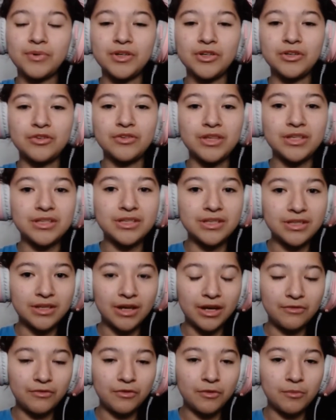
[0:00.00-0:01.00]
put your things
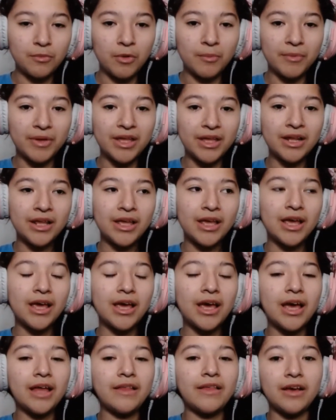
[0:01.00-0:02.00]
aside for a moment,
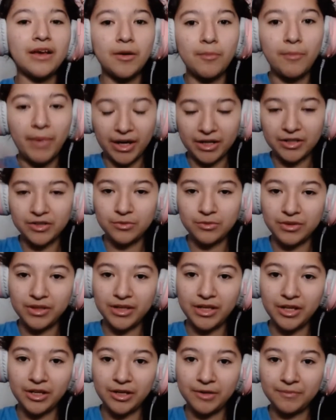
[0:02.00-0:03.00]
and then come back to
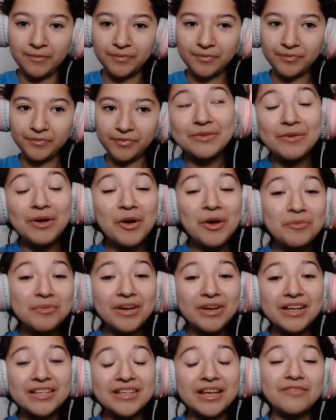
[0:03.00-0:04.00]
it later. So I
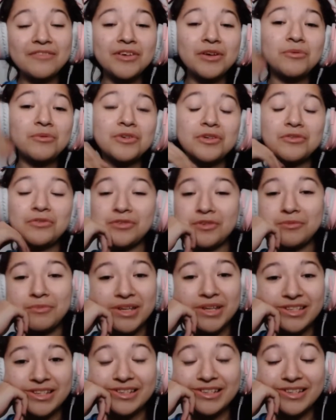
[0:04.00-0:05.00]
hope you guys have a wonderful,
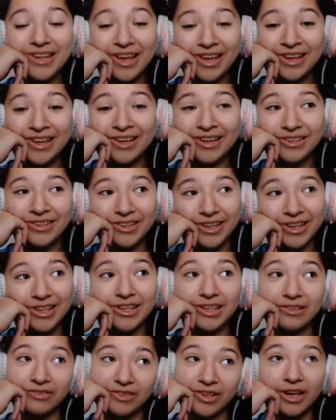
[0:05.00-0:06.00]
amazing day,
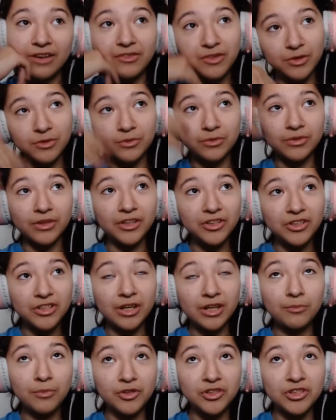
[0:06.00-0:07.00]
night, evening, afternoon,
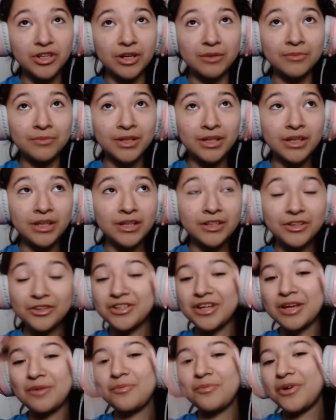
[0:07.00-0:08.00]
lunchtime, brunch time,
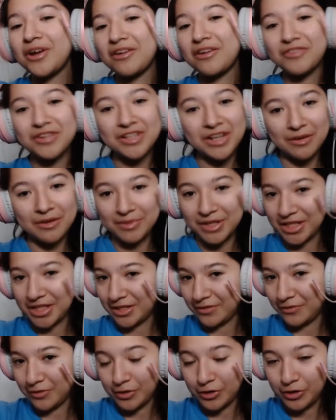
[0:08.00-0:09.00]
dinner time, whatever time it
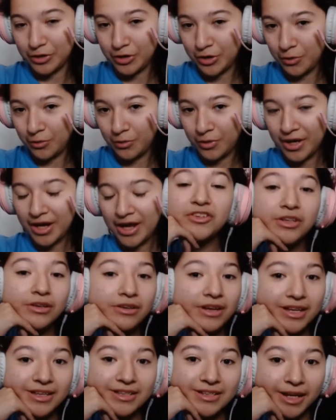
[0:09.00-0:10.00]
is for you. I'll
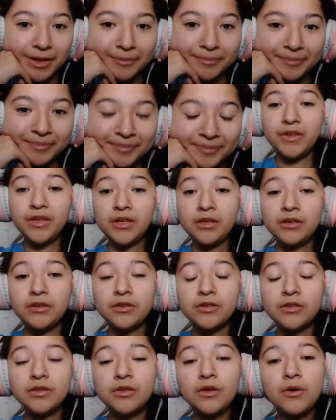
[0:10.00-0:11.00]
see you next time.
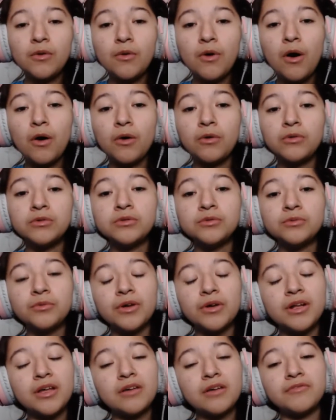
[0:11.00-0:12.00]
Thank you on
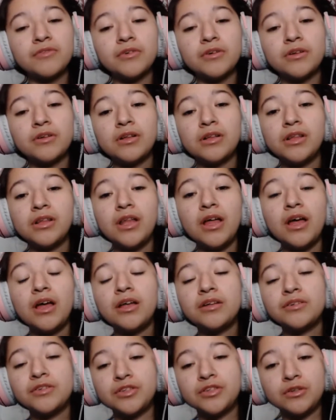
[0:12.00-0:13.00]
whatever
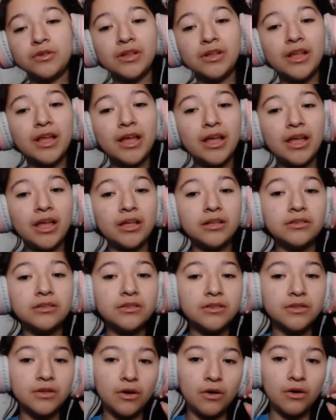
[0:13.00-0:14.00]
land you
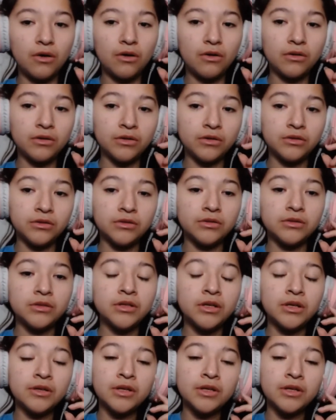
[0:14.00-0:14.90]
land on.